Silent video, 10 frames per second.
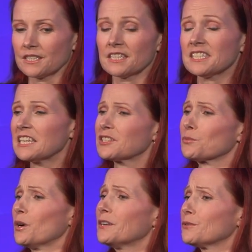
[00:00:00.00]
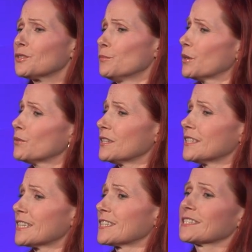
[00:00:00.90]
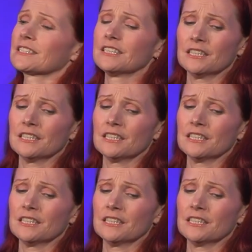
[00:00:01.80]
It takes a while to build these things.